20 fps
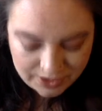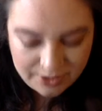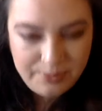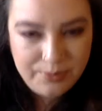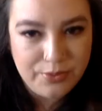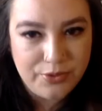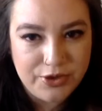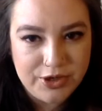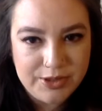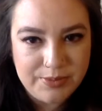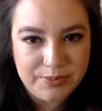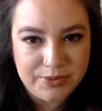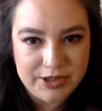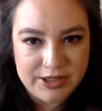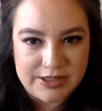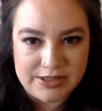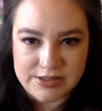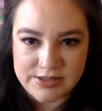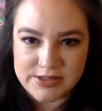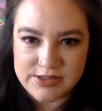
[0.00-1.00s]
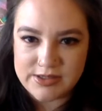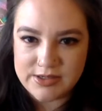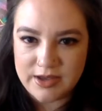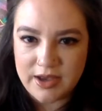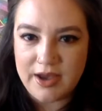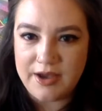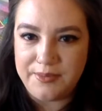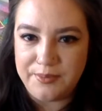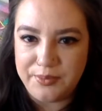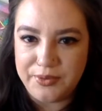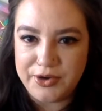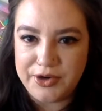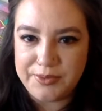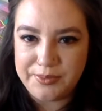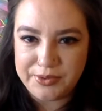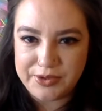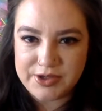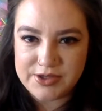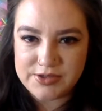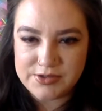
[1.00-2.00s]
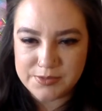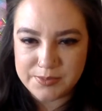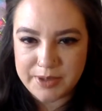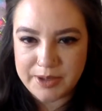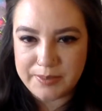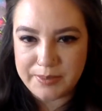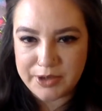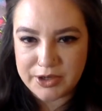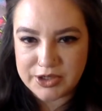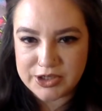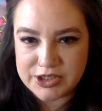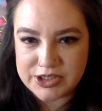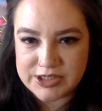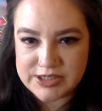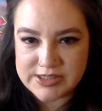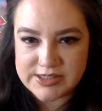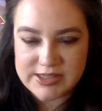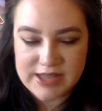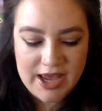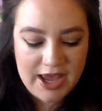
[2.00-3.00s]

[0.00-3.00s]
pretty pleased. I'm pretty pleased with my purchase.